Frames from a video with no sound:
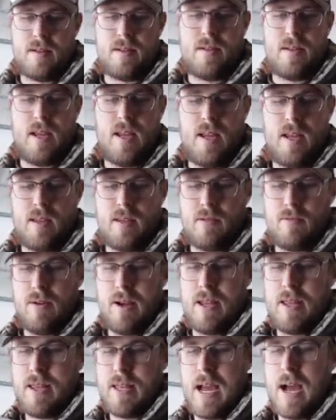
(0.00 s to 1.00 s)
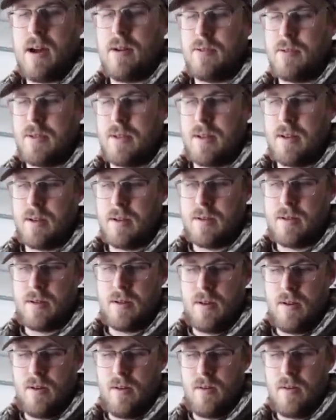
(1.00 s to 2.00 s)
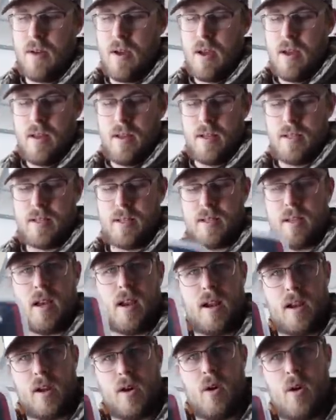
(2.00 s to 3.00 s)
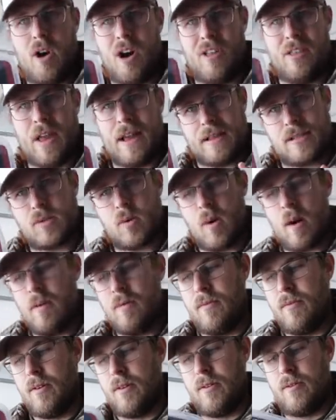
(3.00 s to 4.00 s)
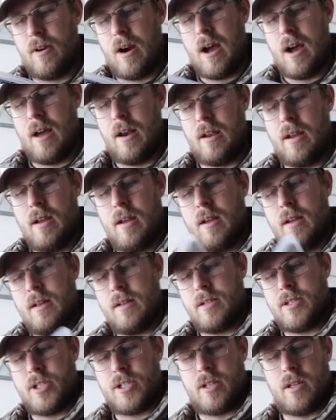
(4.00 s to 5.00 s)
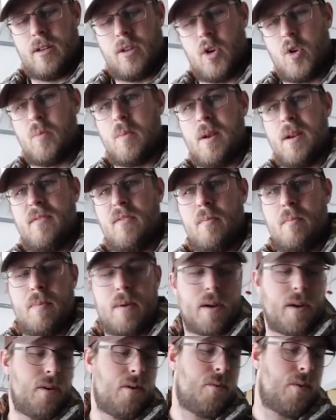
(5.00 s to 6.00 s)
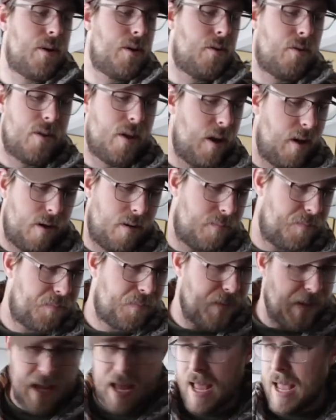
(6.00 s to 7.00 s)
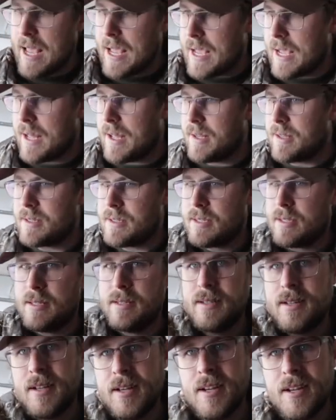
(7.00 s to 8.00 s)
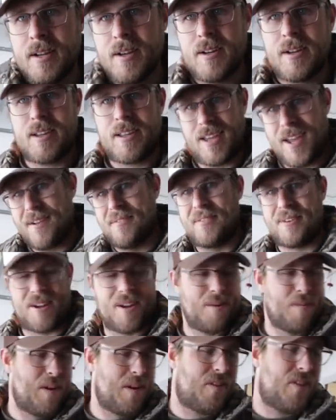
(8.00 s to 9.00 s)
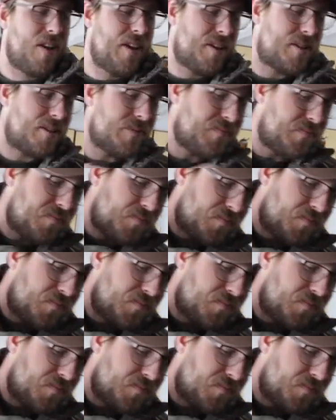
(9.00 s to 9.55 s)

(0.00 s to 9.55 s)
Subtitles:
C3000. So this is gonna go on that 12-foot rod. Just a little bit of a bigger reel there. And can't forget about this.